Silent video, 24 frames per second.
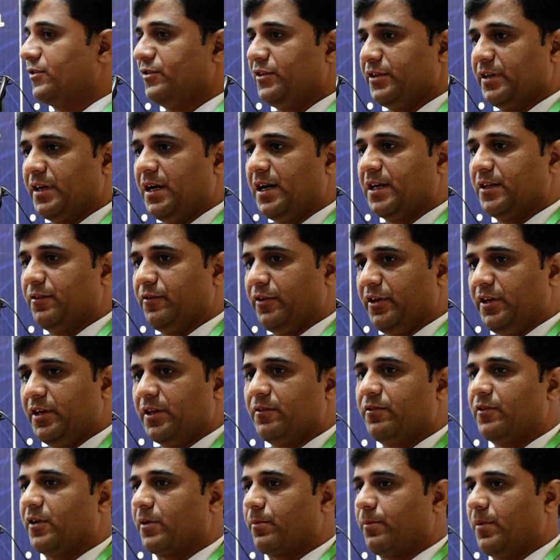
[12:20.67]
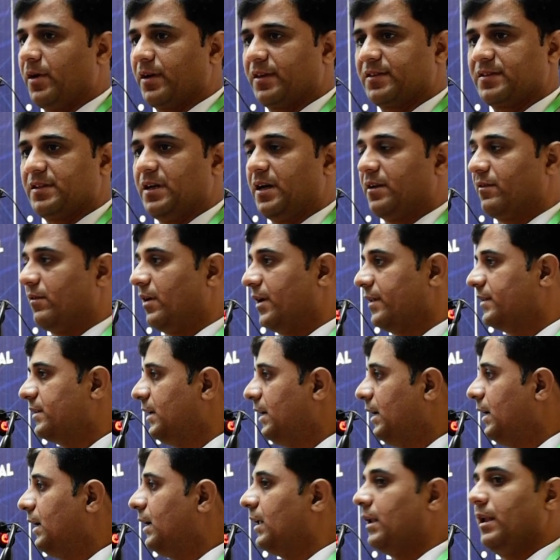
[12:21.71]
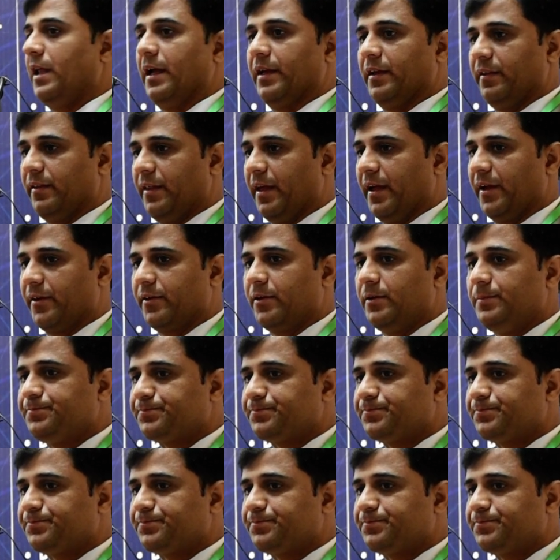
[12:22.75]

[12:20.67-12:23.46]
Jinna's vision for Pakistan was like that.